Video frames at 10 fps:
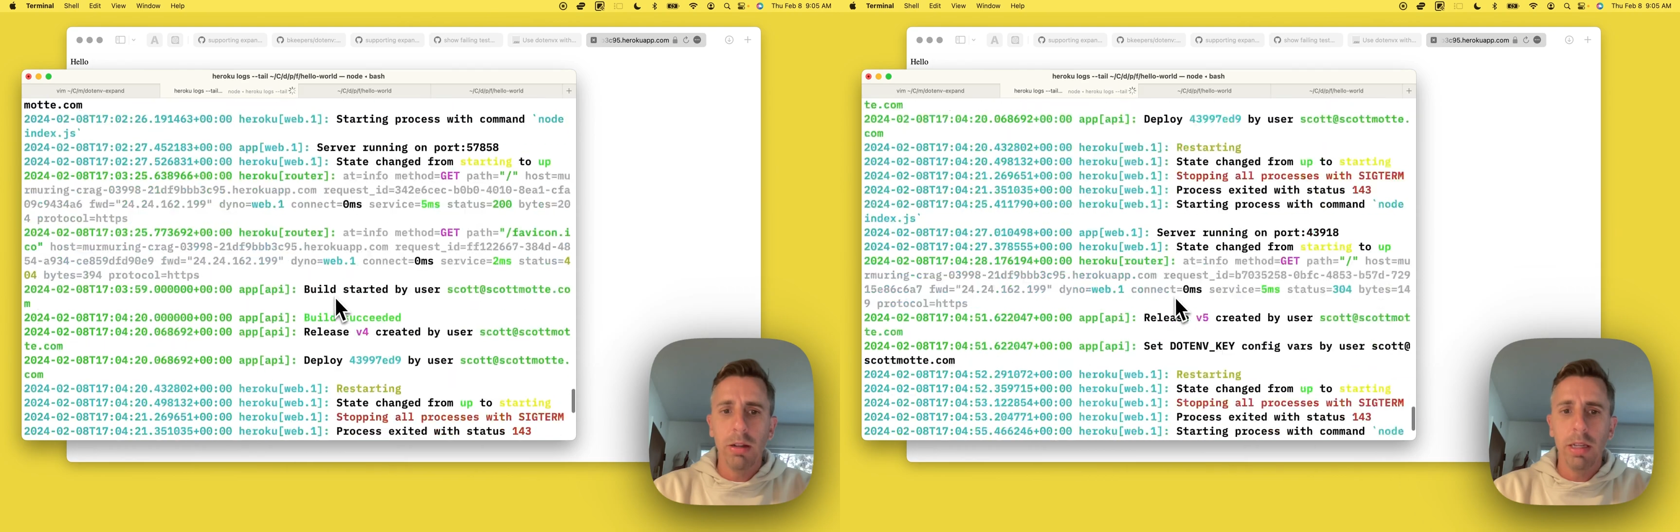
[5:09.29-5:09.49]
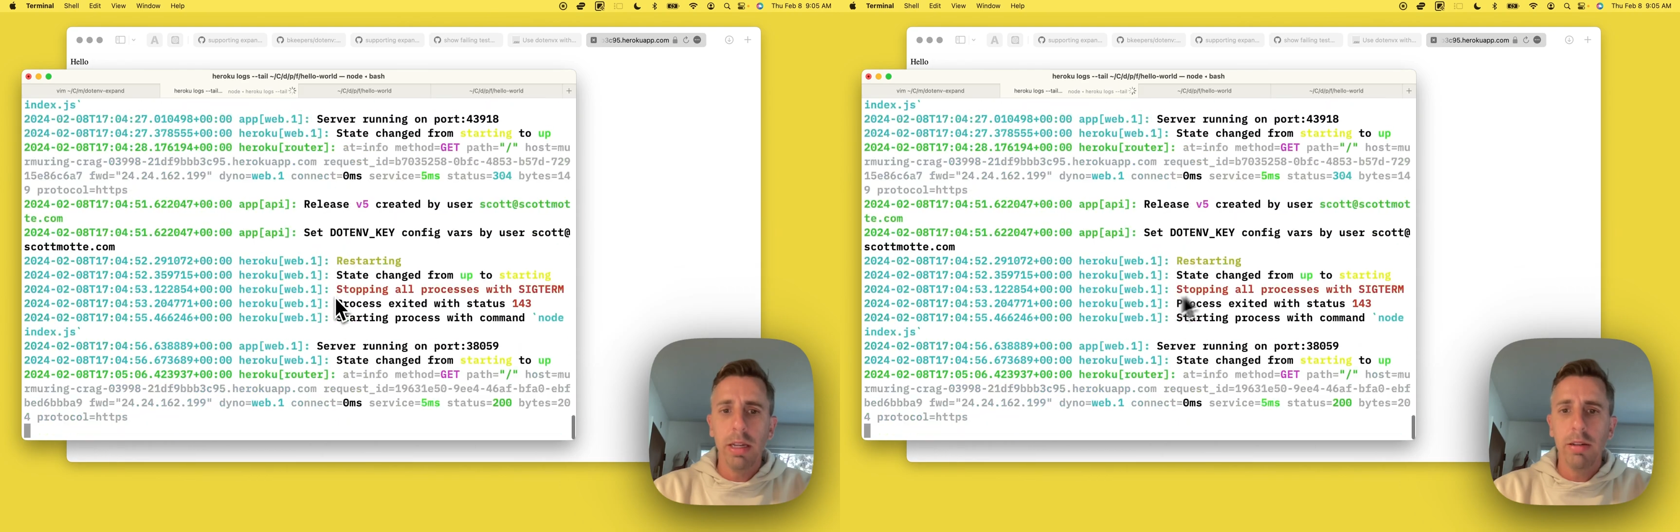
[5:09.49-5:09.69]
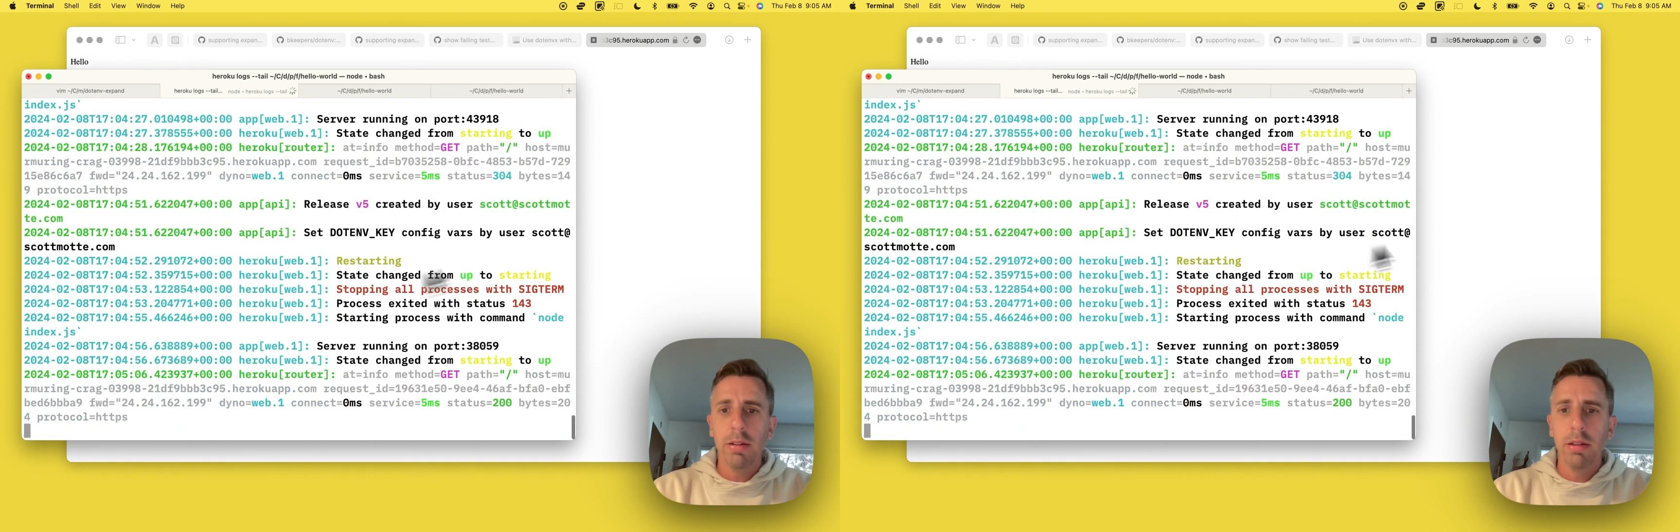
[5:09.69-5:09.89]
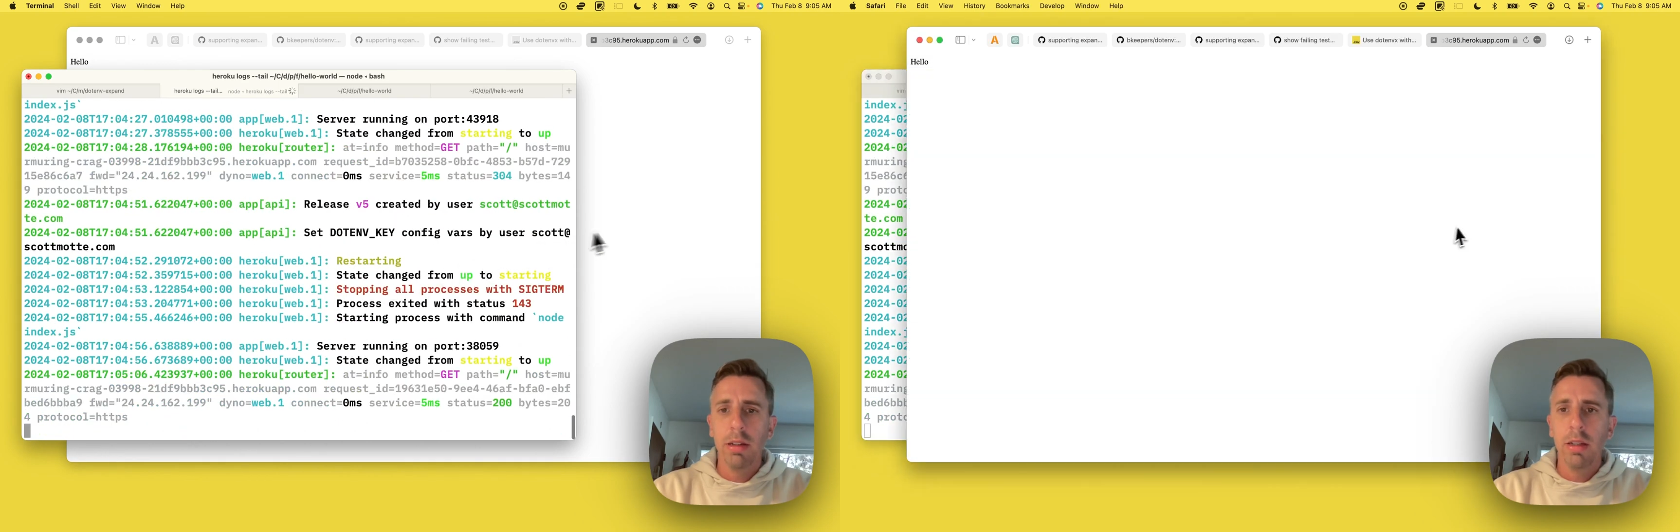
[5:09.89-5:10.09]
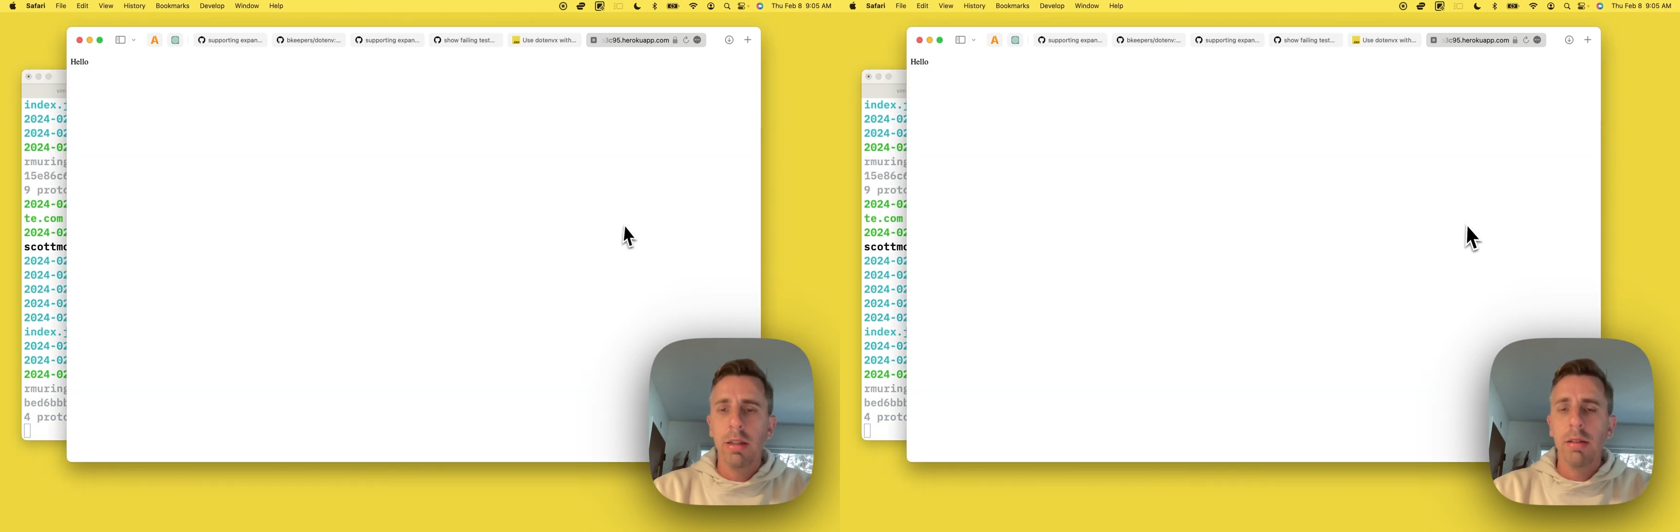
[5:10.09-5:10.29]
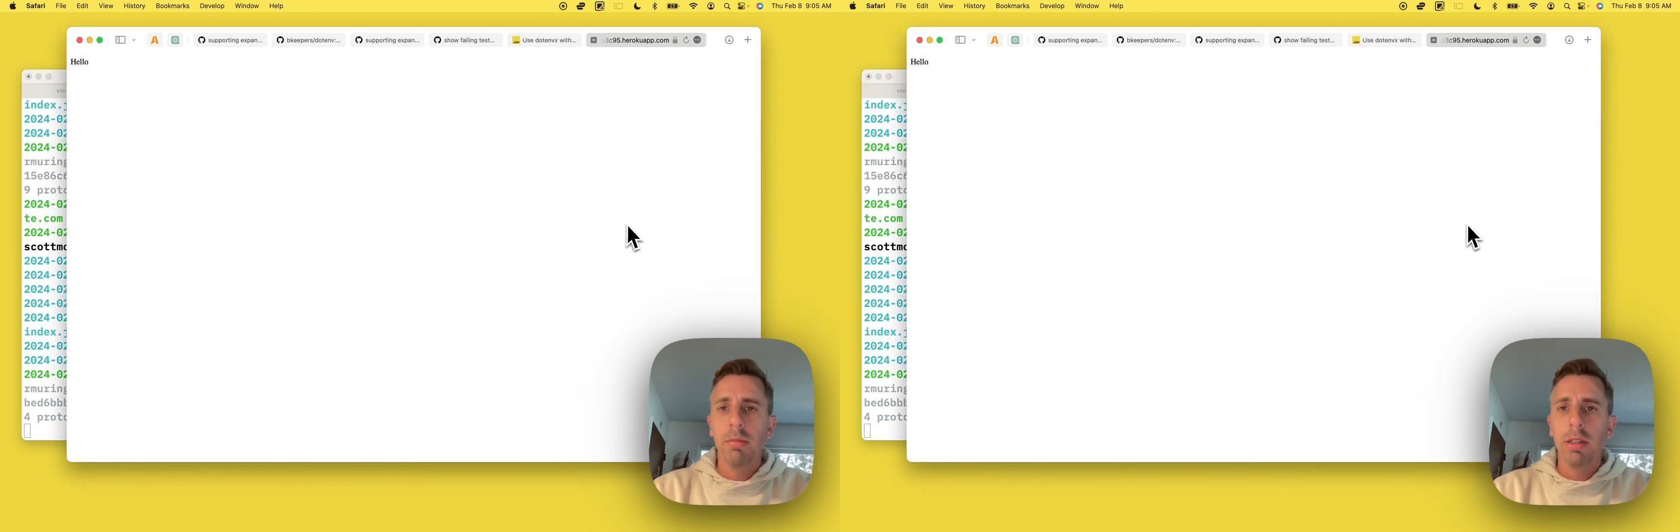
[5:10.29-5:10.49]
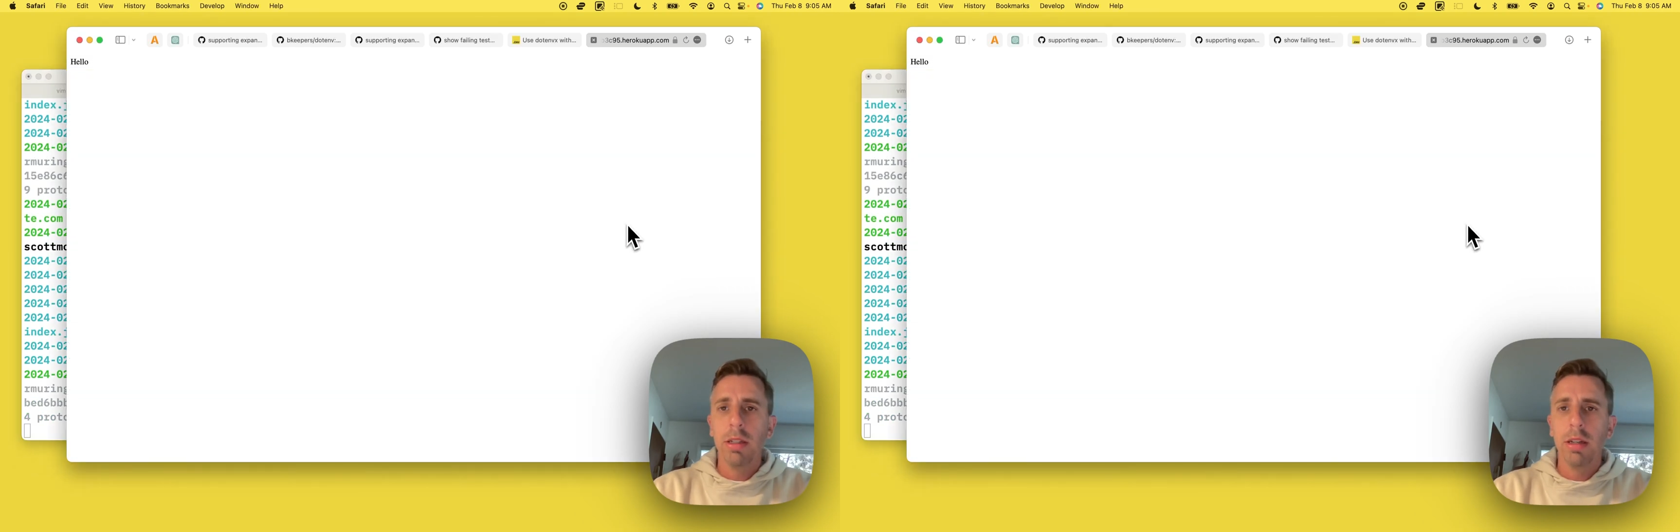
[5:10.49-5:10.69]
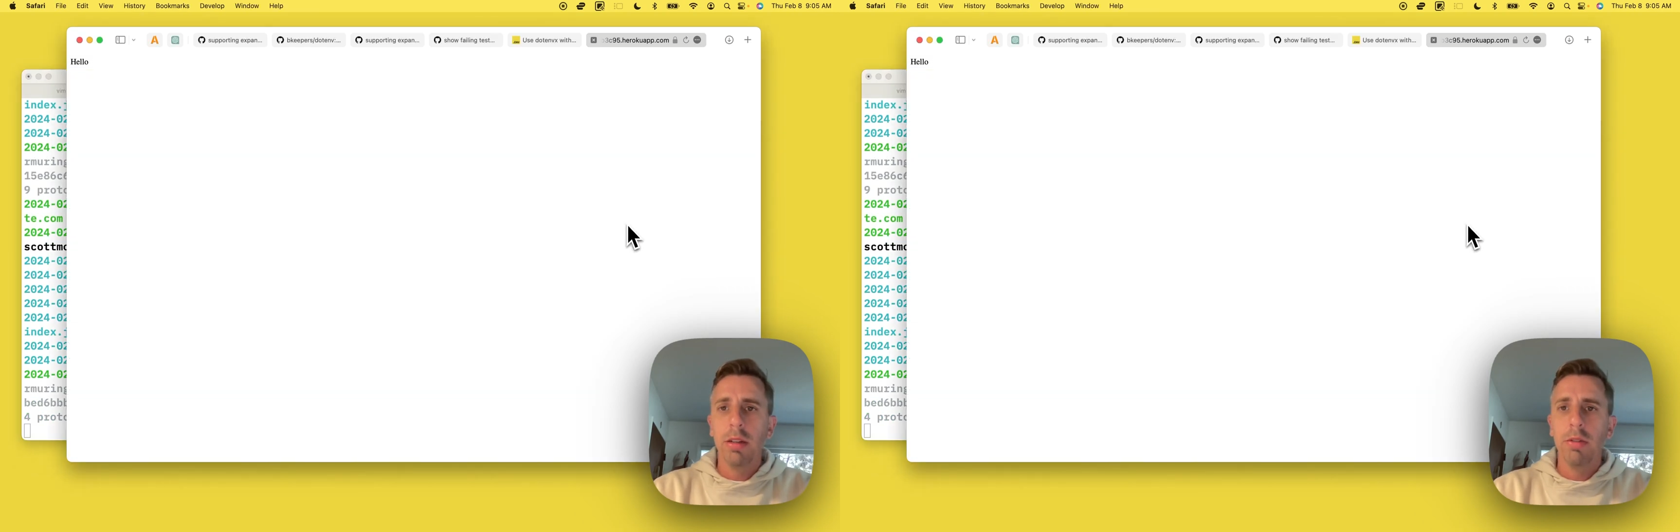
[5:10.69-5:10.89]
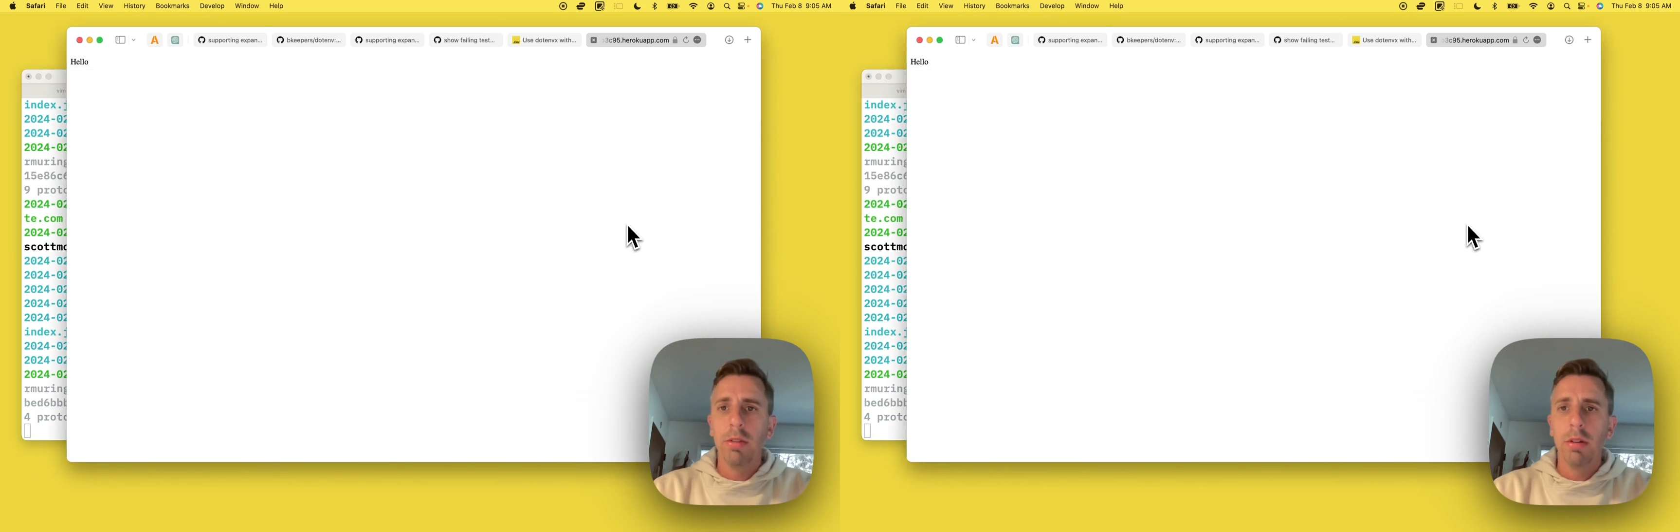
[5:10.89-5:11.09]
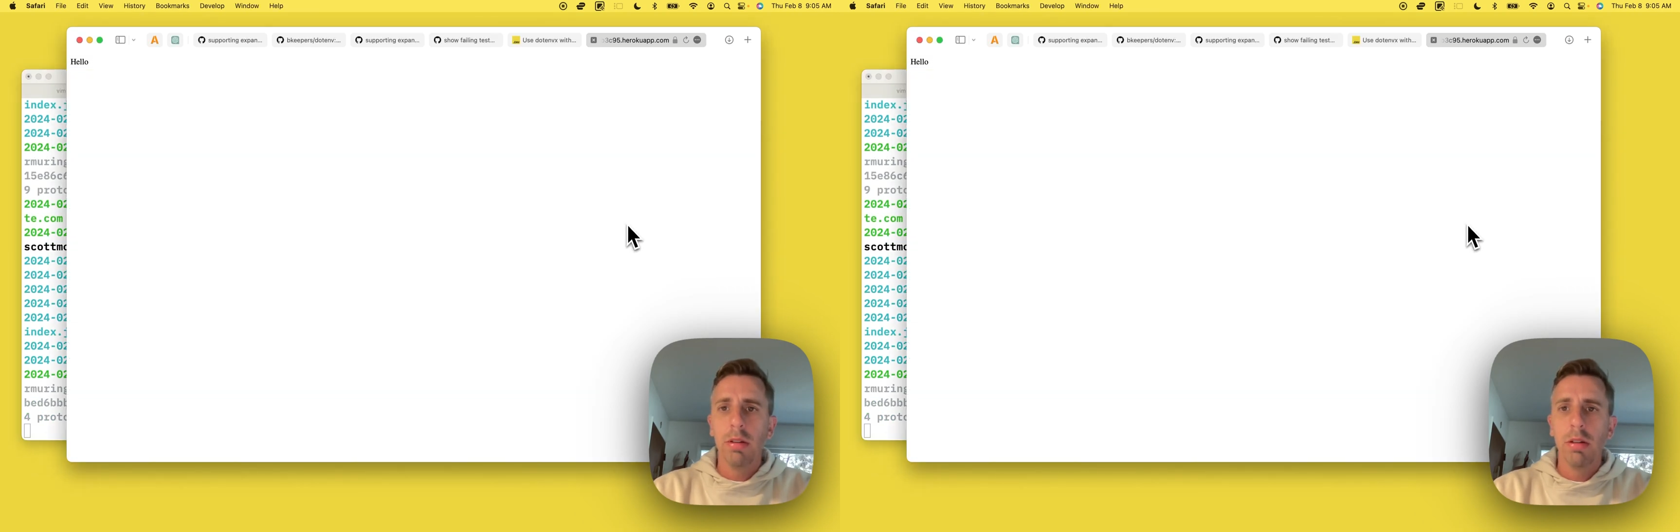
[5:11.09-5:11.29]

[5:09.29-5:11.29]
yet because